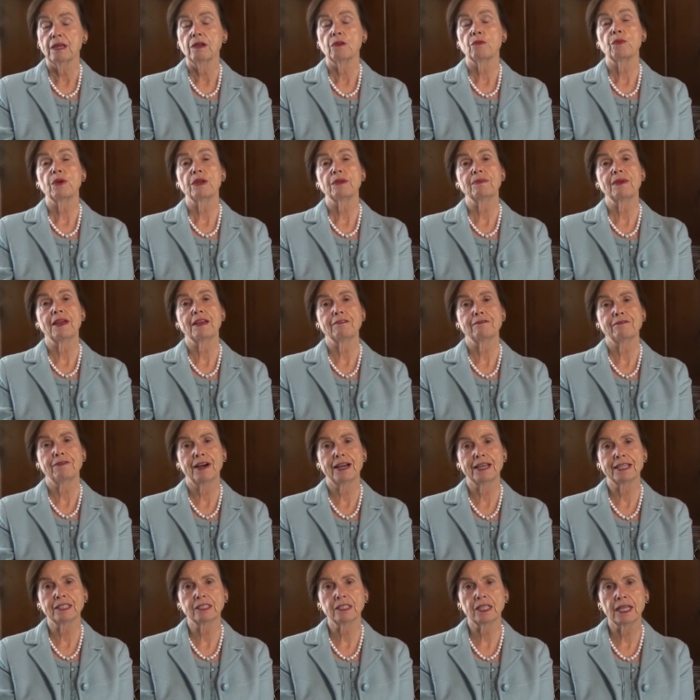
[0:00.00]
We may
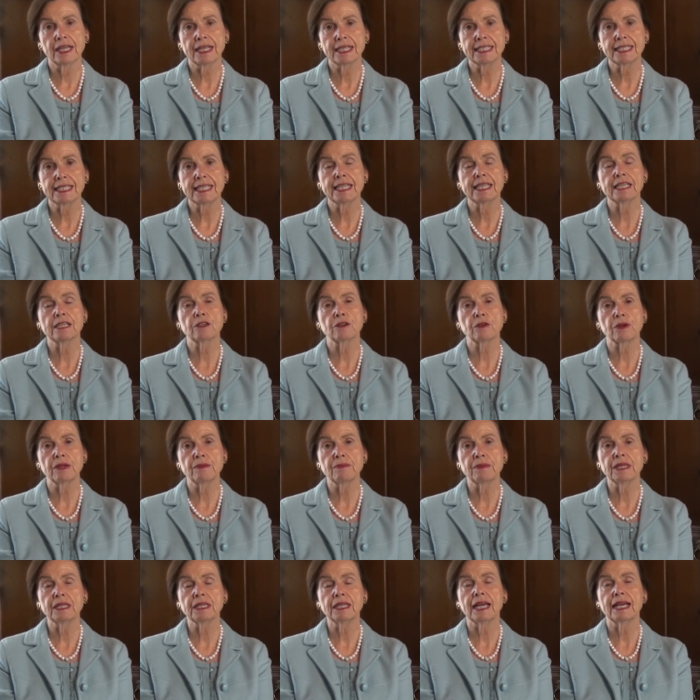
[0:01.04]
finalize the
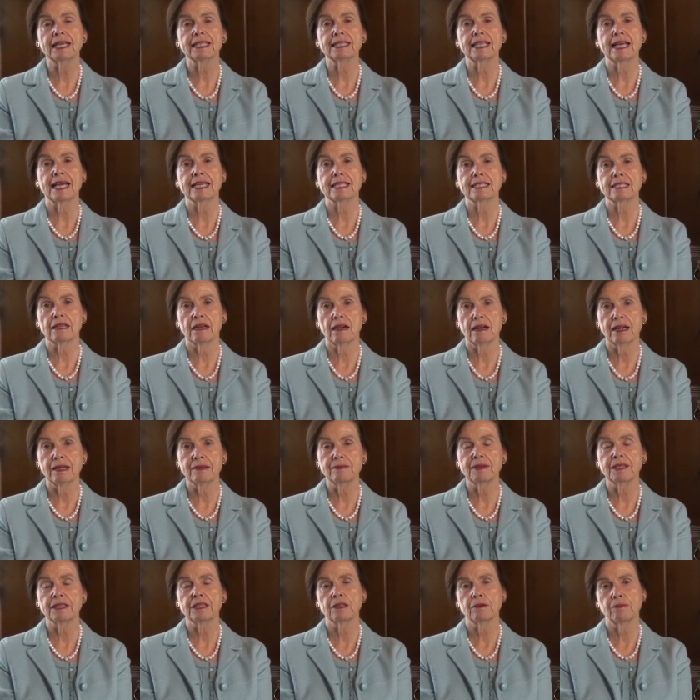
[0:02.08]
agreement at that time
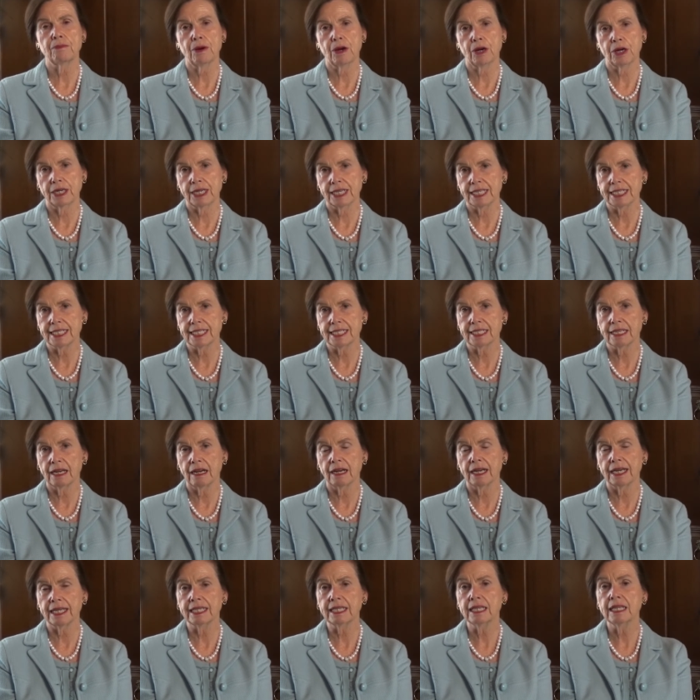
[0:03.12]
and the parties
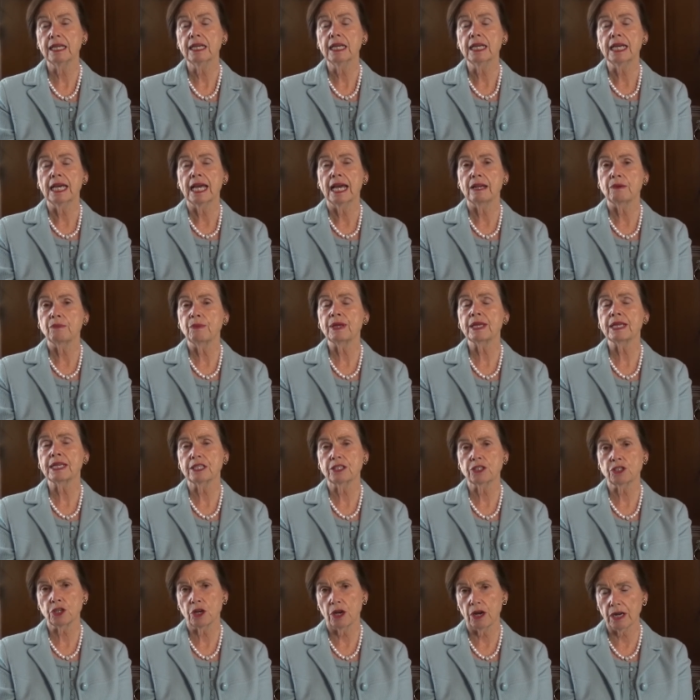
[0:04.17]
sign, and we can
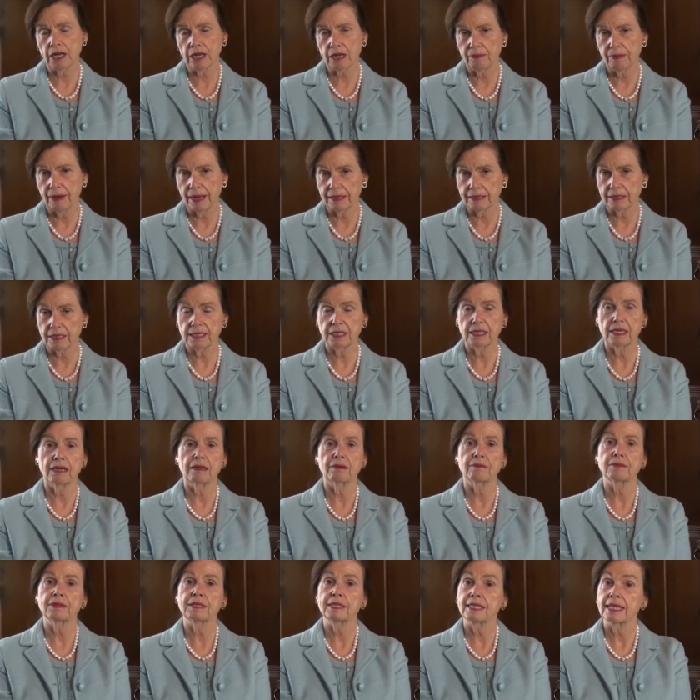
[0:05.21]
talk about
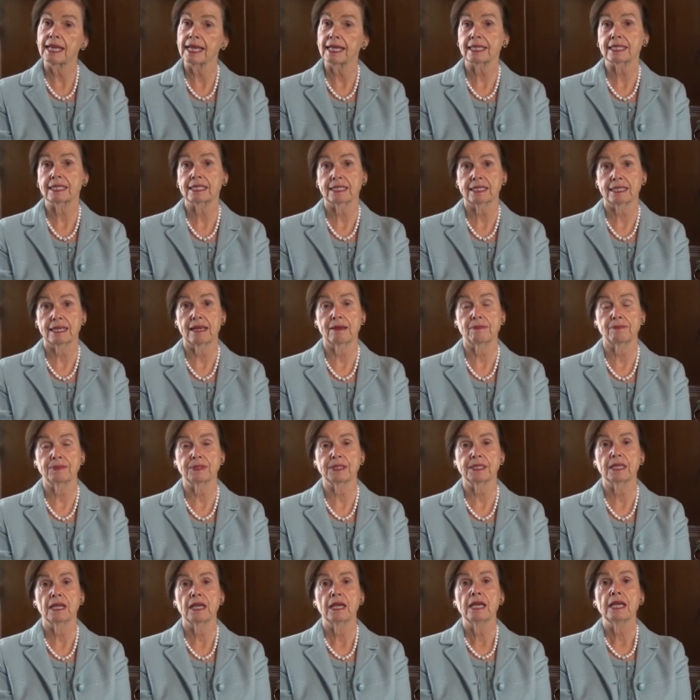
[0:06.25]
some next
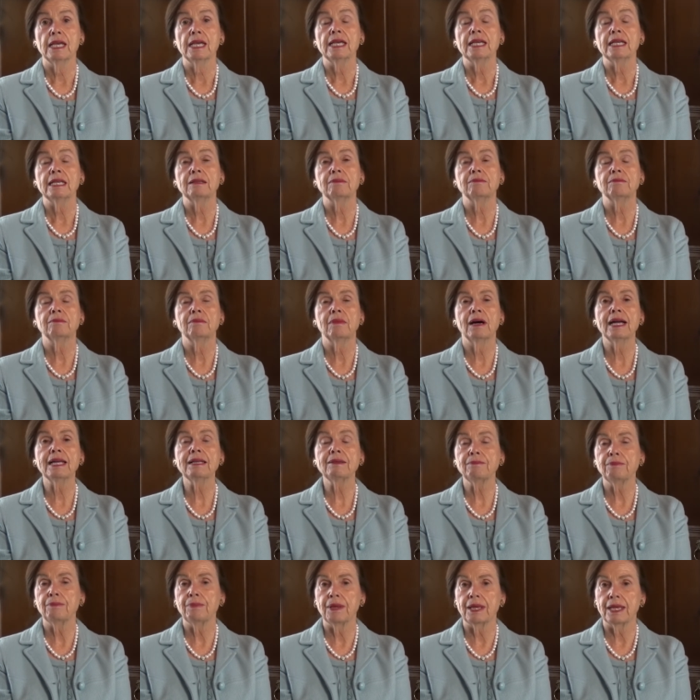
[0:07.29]
steps. It might
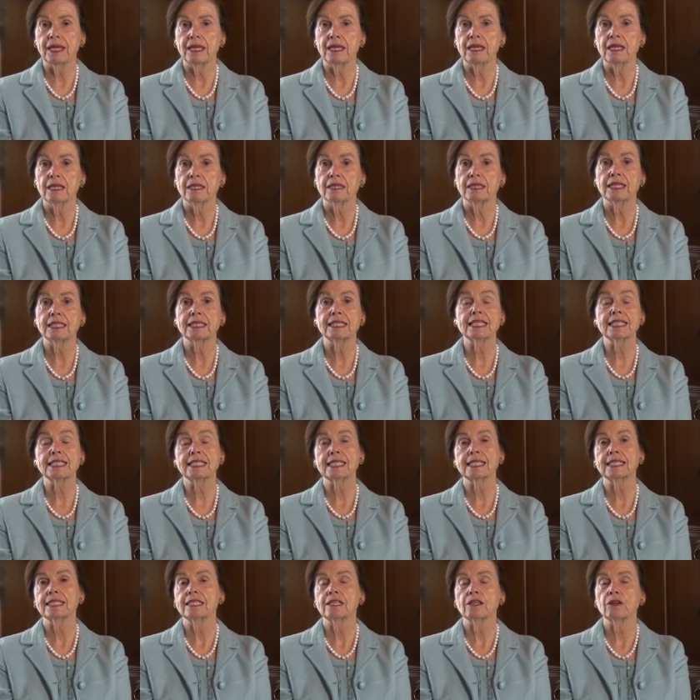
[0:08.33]
be that this
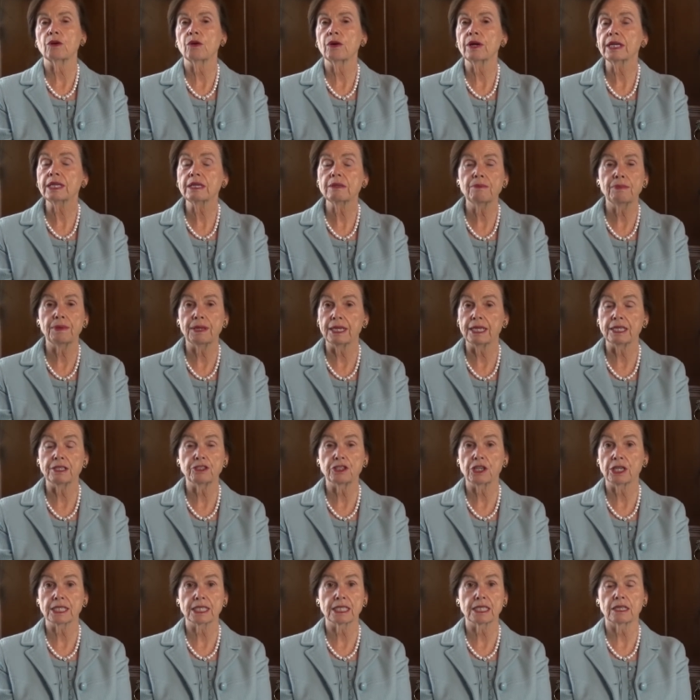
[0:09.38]
isn't going to be
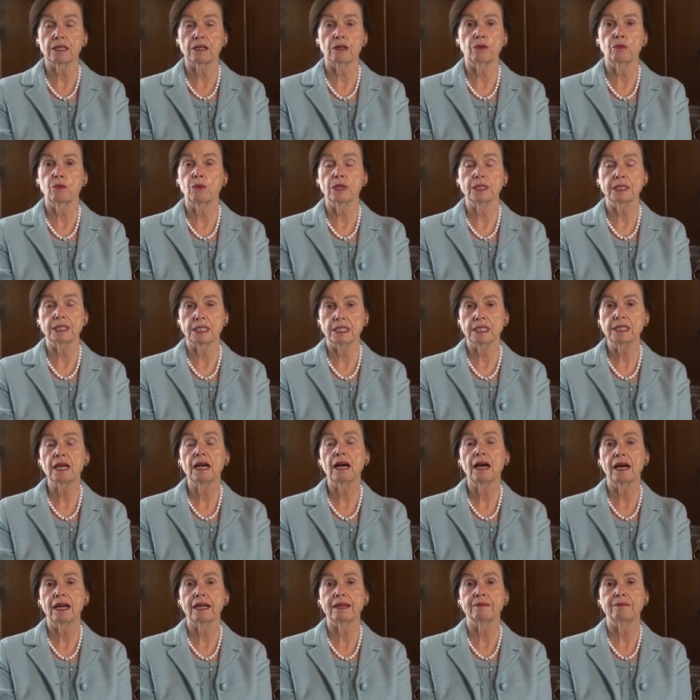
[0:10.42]
just a
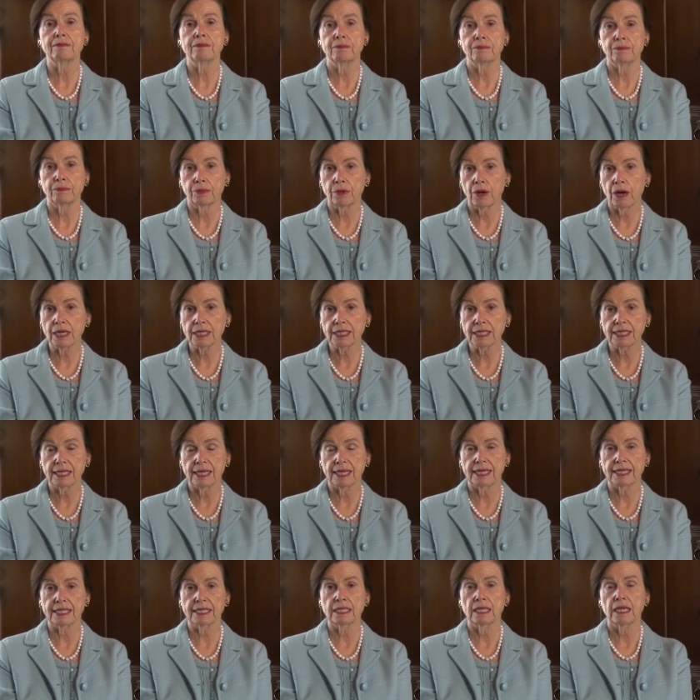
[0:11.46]
one-time
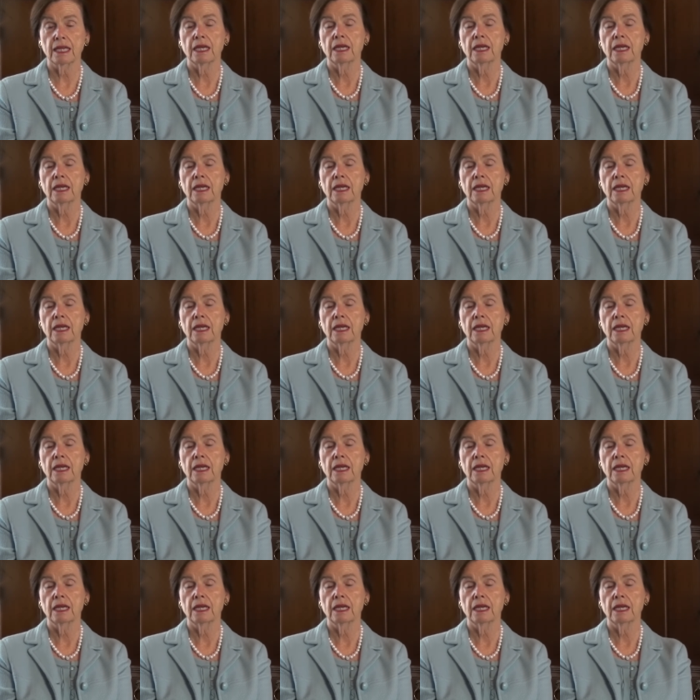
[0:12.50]
process